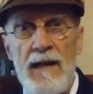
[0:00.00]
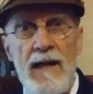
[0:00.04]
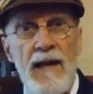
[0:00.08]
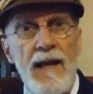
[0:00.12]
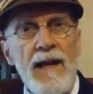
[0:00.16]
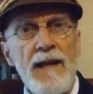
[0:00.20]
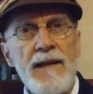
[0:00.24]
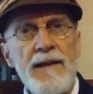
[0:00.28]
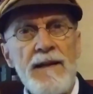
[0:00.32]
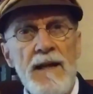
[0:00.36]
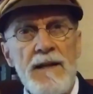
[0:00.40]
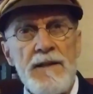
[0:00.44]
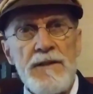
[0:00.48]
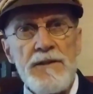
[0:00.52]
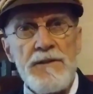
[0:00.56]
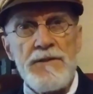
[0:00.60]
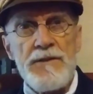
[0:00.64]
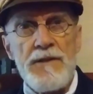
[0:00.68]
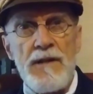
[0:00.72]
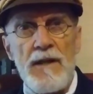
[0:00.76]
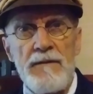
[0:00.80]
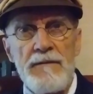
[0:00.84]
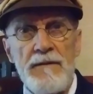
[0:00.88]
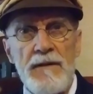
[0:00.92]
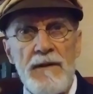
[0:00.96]
And I
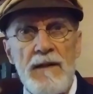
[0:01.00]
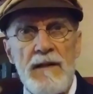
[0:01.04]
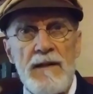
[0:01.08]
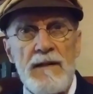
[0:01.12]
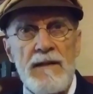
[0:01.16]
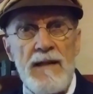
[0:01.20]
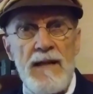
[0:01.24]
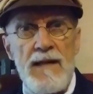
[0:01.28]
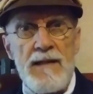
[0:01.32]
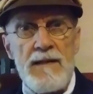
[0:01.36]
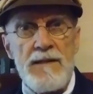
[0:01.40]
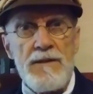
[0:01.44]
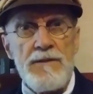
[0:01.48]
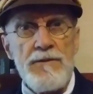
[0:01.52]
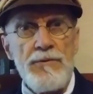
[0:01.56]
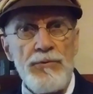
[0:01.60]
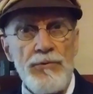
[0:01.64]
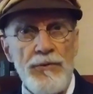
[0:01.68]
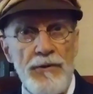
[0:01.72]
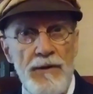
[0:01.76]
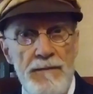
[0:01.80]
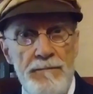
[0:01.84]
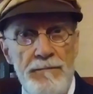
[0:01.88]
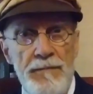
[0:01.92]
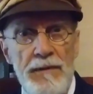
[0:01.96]
discovered at that
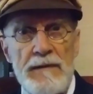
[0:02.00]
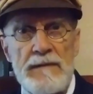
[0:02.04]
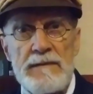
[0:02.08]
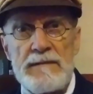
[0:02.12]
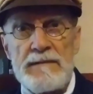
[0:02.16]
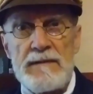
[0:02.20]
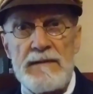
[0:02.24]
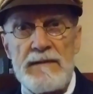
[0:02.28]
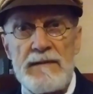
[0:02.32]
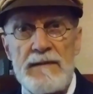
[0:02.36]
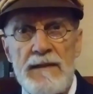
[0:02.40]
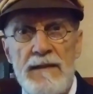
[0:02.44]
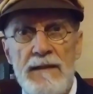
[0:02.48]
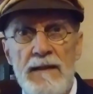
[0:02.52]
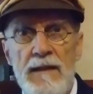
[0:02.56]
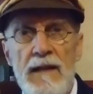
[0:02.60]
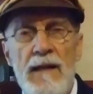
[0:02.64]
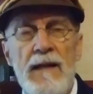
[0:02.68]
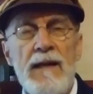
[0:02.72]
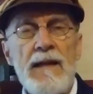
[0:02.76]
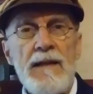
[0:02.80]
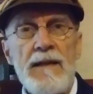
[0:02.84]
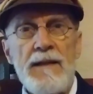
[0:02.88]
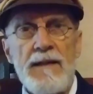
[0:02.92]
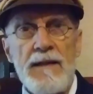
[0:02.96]
trip
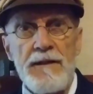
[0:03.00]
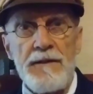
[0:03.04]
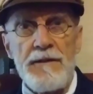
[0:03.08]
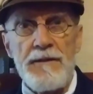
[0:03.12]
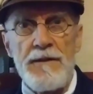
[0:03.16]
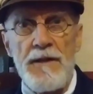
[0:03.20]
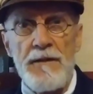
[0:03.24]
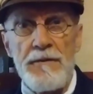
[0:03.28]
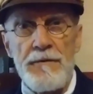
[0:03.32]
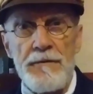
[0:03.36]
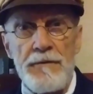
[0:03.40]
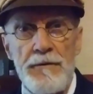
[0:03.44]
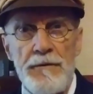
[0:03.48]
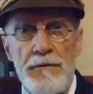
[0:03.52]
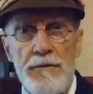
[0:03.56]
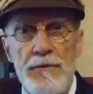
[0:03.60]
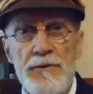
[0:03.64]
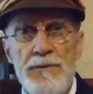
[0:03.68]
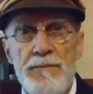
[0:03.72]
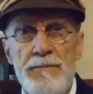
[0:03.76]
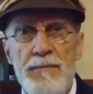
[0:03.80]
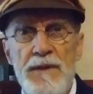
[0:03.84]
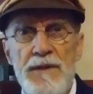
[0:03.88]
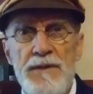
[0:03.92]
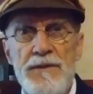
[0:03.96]
yet another new
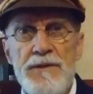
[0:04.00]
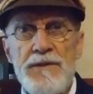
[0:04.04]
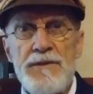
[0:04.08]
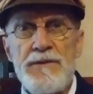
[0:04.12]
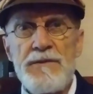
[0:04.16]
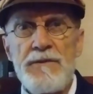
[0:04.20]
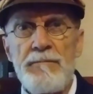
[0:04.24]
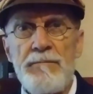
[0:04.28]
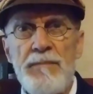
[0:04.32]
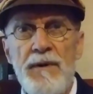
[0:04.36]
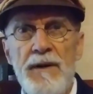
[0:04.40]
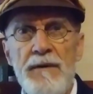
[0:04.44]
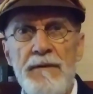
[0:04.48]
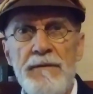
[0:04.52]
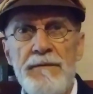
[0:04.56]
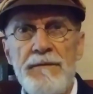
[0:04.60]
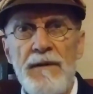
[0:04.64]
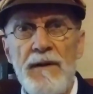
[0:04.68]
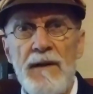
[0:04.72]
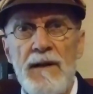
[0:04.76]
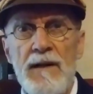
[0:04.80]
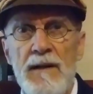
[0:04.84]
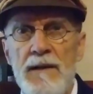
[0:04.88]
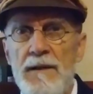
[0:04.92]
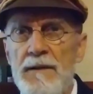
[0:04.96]
species of
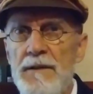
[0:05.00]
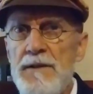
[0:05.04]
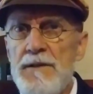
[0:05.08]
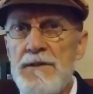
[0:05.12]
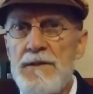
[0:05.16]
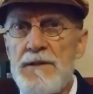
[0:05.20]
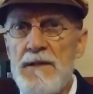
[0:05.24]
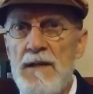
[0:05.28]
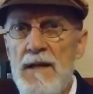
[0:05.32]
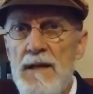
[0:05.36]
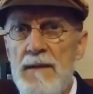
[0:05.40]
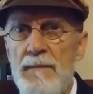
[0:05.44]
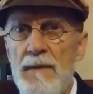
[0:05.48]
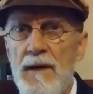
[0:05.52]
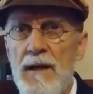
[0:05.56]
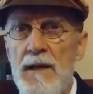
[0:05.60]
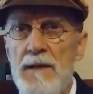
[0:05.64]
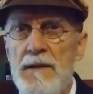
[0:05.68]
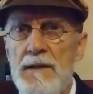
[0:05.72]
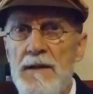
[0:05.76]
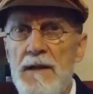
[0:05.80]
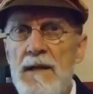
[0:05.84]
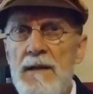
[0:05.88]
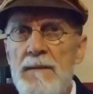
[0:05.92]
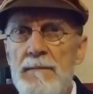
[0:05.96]
butterfly, and this time I
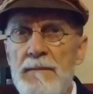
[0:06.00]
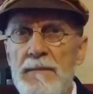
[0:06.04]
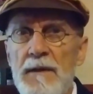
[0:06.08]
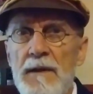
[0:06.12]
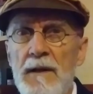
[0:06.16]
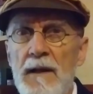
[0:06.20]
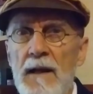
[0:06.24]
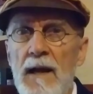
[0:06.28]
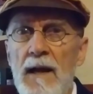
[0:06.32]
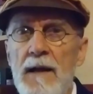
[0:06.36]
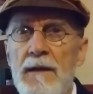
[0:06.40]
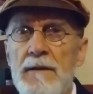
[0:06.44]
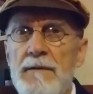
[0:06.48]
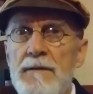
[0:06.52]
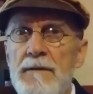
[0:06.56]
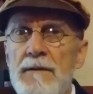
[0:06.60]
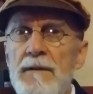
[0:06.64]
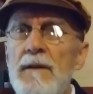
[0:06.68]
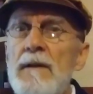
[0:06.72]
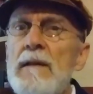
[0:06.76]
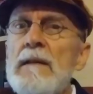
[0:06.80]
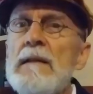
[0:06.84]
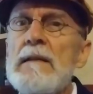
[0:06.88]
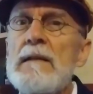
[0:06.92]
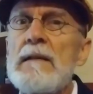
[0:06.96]
named it
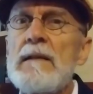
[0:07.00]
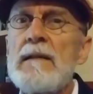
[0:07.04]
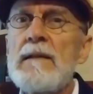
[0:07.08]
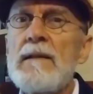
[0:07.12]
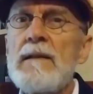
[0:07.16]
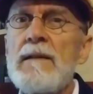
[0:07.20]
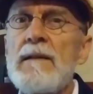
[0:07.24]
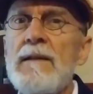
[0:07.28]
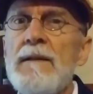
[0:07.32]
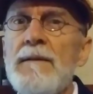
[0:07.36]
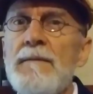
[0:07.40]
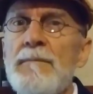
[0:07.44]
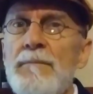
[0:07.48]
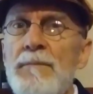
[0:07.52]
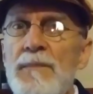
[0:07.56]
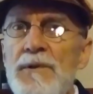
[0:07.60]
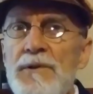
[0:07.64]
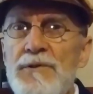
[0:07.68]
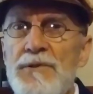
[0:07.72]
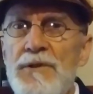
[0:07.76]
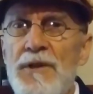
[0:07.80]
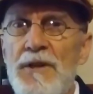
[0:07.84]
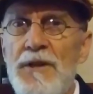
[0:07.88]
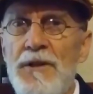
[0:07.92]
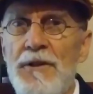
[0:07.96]
after
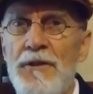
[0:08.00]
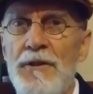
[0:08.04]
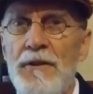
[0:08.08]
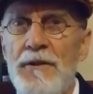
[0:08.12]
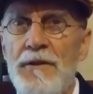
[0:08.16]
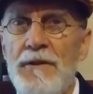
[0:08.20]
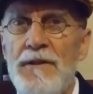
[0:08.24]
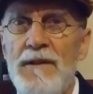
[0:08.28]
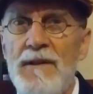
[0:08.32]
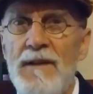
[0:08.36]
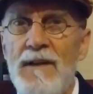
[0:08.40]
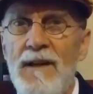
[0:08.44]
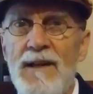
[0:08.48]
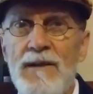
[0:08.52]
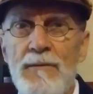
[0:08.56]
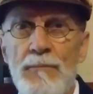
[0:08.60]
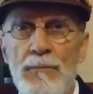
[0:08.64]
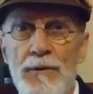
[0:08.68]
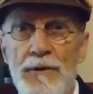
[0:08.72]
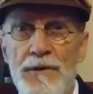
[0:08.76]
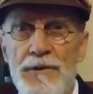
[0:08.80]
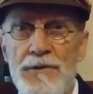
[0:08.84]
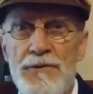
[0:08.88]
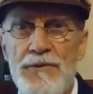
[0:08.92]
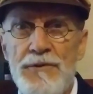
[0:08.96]
Miss Edith
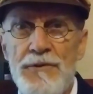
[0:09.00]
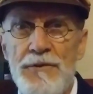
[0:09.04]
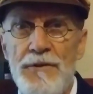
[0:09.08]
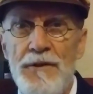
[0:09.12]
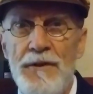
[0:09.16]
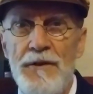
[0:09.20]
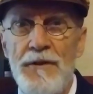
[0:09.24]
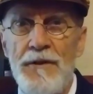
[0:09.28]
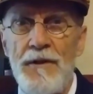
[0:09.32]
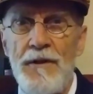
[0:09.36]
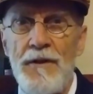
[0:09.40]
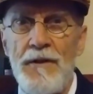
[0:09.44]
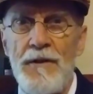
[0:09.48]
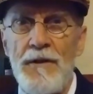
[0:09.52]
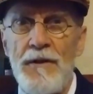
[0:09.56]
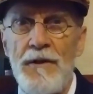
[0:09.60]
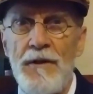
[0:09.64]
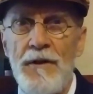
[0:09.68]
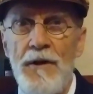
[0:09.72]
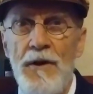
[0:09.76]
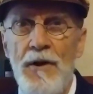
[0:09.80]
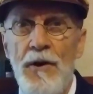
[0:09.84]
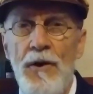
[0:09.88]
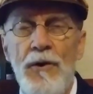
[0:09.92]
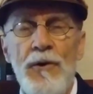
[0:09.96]
Edwards,
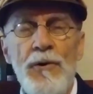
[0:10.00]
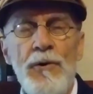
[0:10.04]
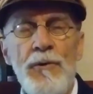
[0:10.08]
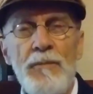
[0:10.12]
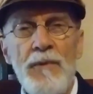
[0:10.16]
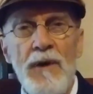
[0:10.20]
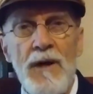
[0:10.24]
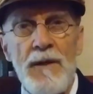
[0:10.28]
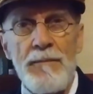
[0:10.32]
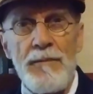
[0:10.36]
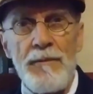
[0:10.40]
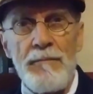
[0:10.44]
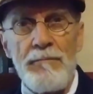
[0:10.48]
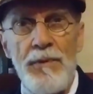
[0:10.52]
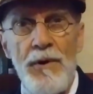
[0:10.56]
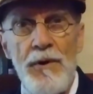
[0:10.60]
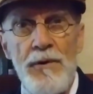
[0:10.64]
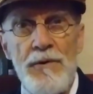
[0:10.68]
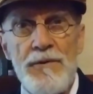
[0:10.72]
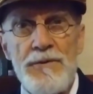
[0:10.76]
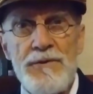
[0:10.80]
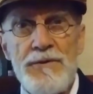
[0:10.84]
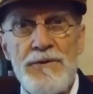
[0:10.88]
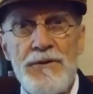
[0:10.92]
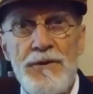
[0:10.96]
whom I
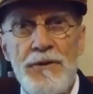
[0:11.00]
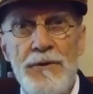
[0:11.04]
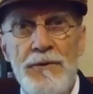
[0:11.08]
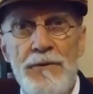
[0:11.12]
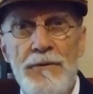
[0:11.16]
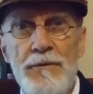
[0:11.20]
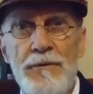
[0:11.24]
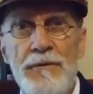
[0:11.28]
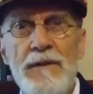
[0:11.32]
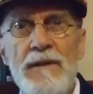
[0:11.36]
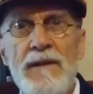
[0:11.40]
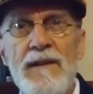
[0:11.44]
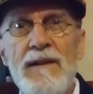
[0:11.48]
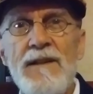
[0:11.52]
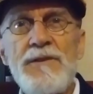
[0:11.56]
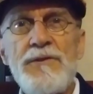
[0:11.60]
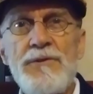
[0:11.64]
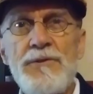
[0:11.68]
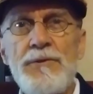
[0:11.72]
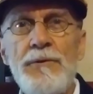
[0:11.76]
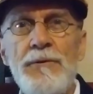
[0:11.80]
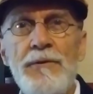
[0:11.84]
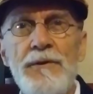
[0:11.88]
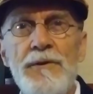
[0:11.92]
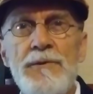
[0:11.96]
proposed to as
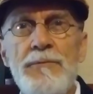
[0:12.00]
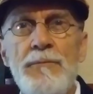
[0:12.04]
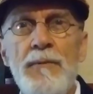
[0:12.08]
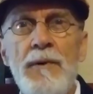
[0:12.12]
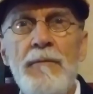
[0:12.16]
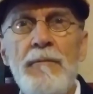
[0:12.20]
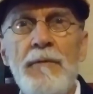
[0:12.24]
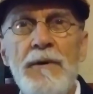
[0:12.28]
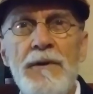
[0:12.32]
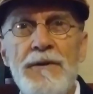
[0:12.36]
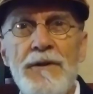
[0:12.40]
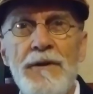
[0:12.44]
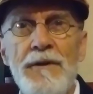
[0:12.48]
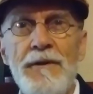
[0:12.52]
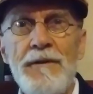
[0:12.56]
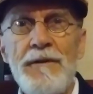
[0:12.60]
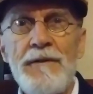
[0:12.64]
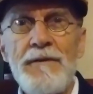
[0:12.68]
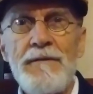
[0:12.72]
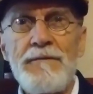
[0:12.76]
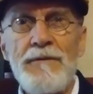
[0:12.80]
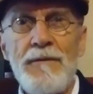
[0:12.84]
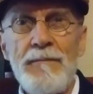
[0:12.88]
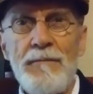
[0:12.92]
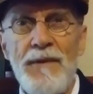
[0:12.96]
soon as we
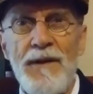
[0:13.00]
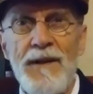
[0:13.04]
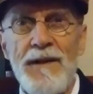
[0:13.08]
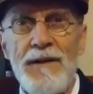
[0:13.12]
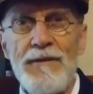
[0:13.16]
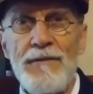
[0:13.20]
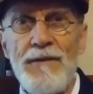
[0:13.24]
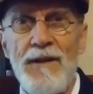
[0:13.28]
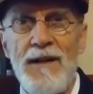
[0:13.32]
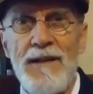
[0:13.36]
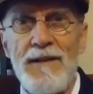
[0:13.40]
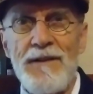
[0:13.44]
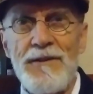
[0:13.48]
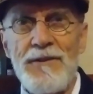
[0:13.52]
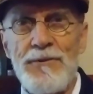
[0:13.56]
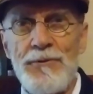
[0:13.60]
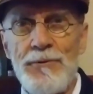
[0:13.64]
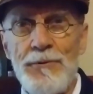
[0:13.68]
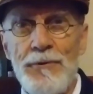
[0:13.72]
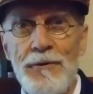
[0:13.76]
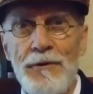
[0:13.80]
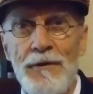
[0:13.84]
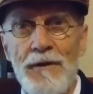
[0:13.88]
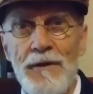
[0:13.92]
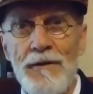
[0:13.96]
returned from that grand
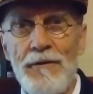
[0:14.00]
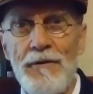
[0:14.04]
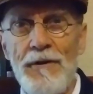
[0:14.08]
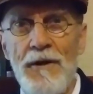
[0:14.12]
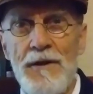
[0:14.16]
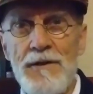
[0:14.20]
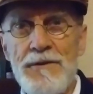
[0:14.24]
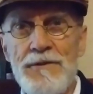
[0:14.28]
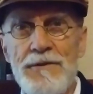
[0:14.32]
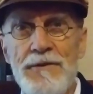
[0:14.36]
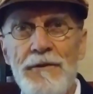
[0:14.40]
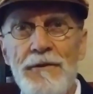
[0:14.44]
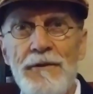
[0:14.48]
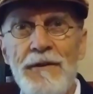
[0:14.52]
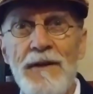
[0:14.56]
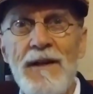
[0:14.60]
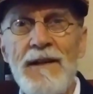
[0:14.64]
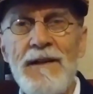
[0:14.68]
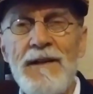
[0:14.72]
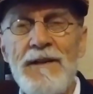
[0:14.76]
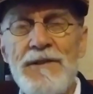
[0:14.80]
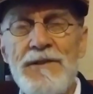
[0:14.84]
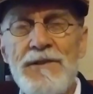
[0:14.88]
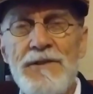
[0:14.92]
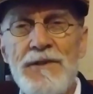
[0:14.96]
tour across the
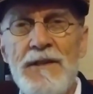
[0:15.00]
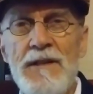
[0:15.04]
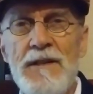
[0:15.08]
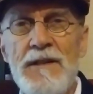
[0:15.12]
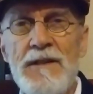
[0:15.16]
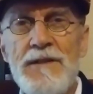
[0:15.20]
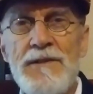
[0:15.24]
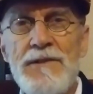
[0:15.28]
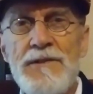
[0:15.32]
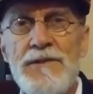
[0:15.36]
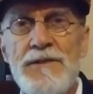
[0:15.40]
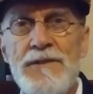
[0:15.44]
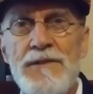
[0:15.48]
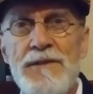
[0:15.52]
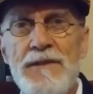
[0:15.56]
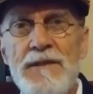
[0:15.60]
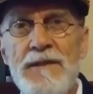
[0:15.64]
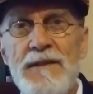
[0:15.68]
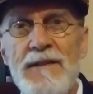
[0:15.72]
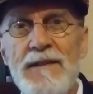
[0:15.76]
United States.